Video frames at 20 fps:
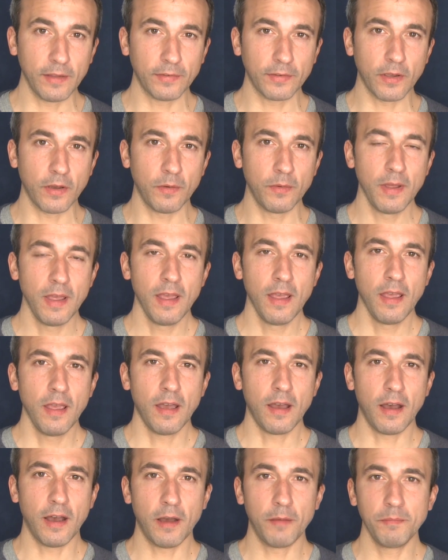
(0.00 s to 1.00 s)
So,
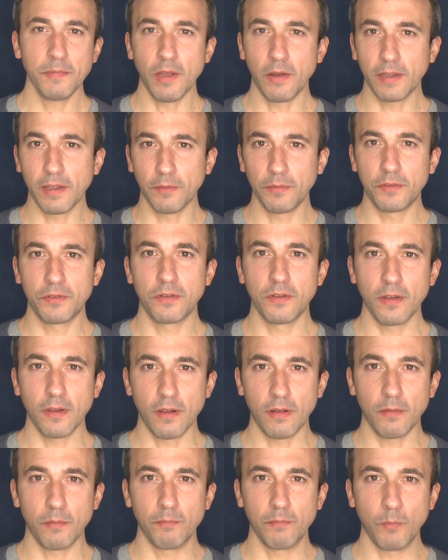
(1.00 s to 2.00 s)

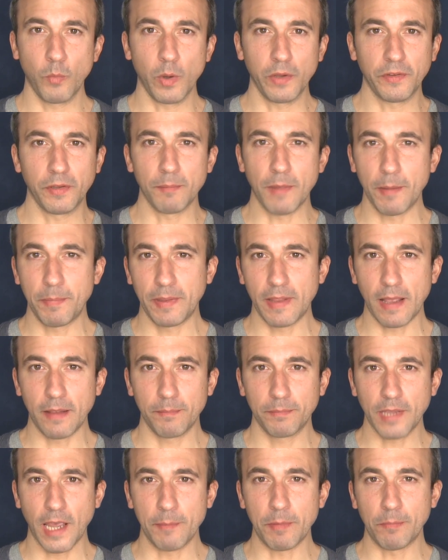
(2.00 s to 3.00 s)
Wilson might be
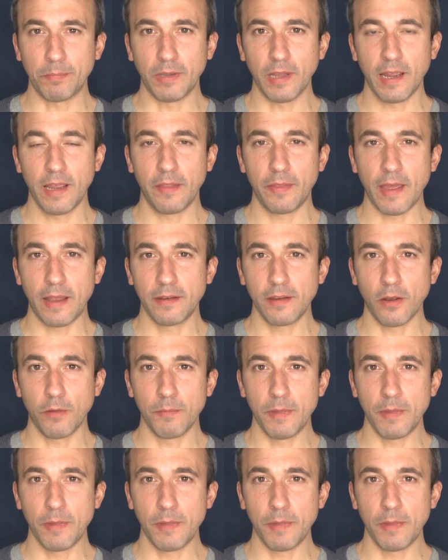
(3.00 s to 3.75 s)
that type of player that,